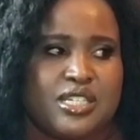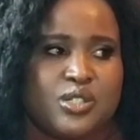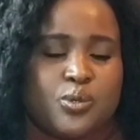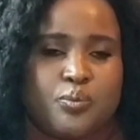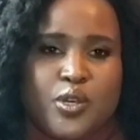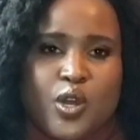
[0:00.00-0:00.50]

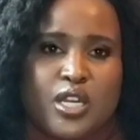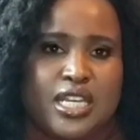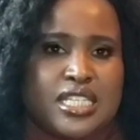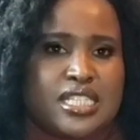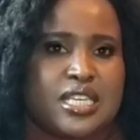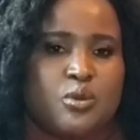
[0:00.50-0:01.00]
to be
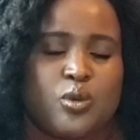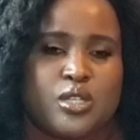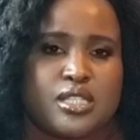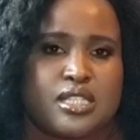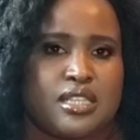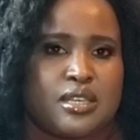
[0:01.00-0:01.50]
honest, it
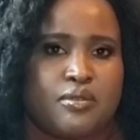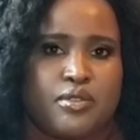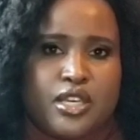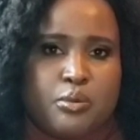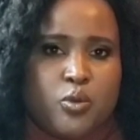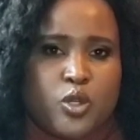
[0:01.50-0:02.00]
was
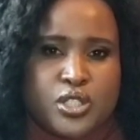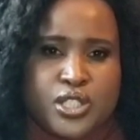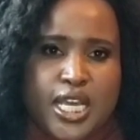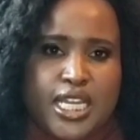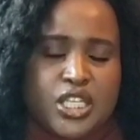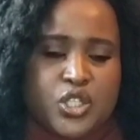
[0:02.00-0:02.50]
the most
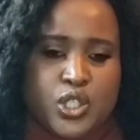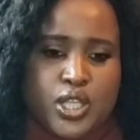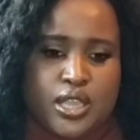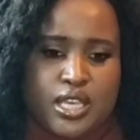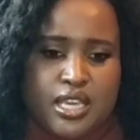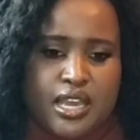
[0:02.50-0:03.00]

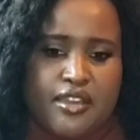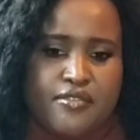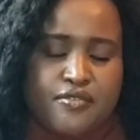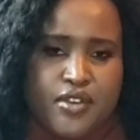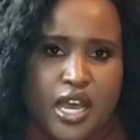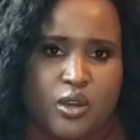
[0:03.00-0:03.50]
challenging thing I
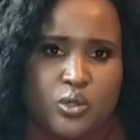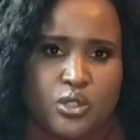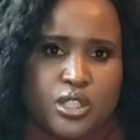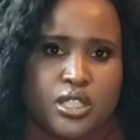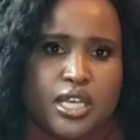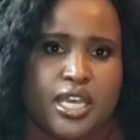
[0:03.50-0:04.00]
found.